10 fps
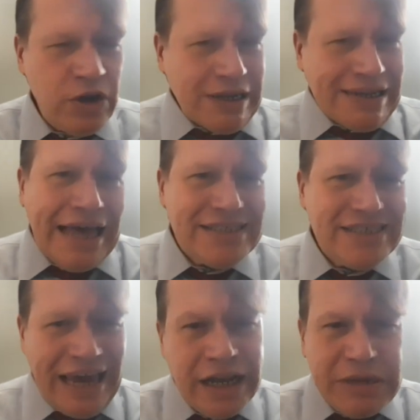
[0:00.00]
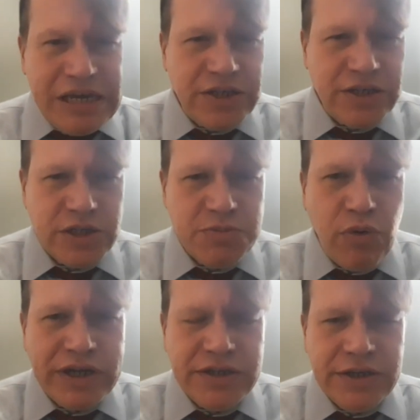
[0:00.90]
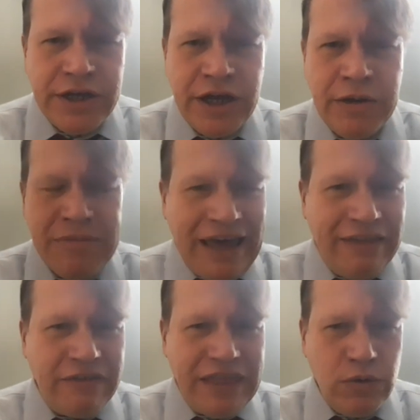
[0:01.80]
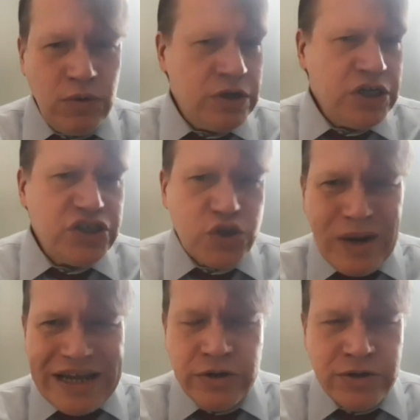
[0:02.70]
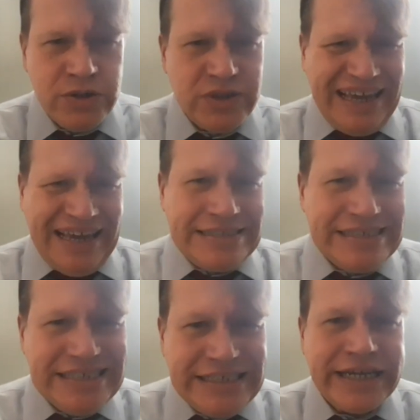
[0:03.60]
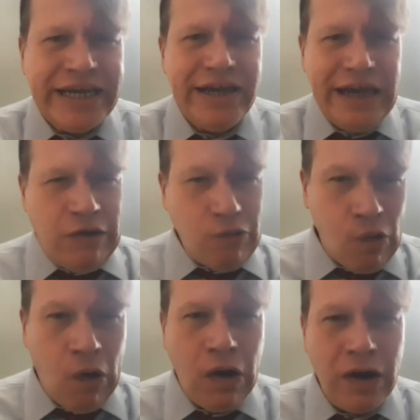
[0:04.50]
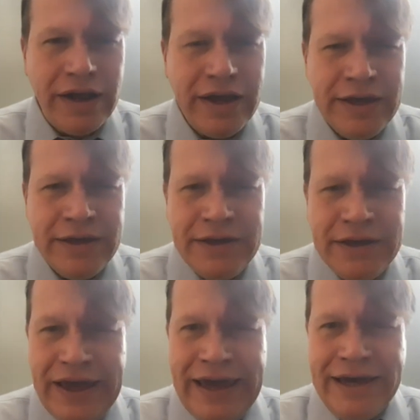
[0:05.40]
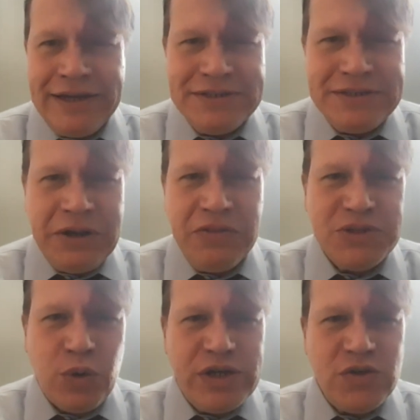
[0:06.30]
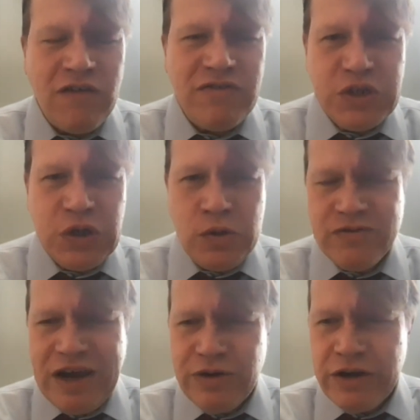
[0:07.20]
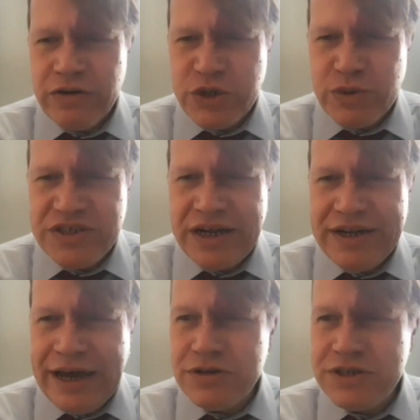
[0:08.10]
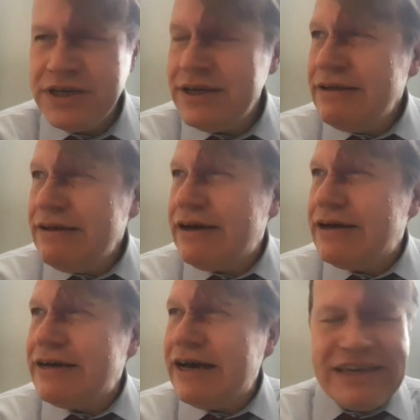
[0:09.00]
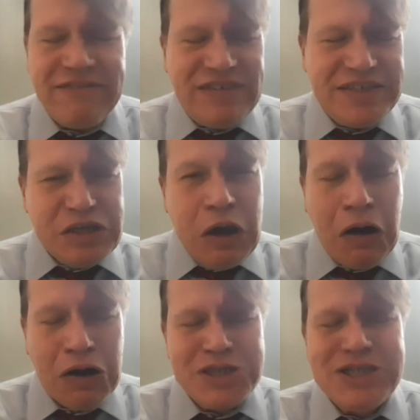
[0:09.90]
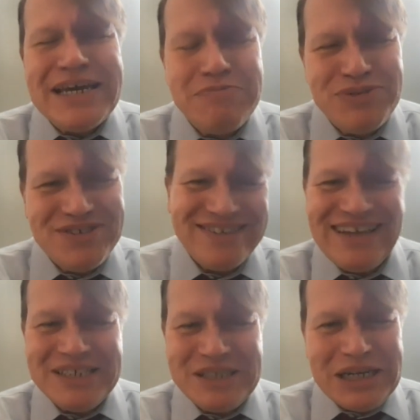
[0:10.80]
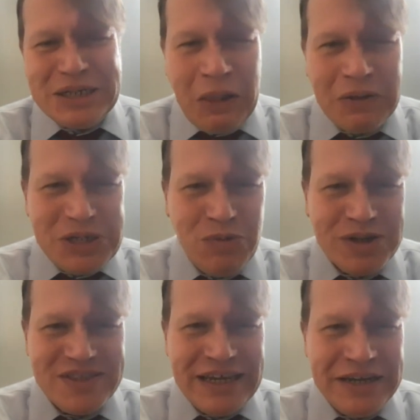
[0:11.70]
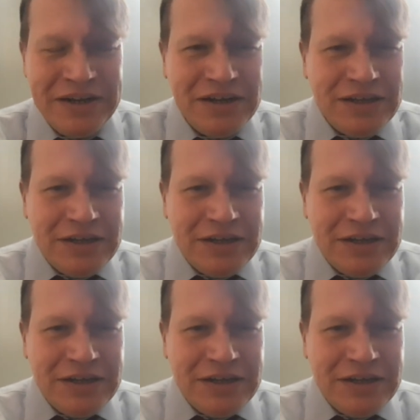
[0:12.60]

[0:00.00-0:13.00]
their class enemies at this point, and that they were traitors and sick and wrong. And, you know, the story is often told of how Gingrich would send out, I think, VCR tapes, as the technology was then,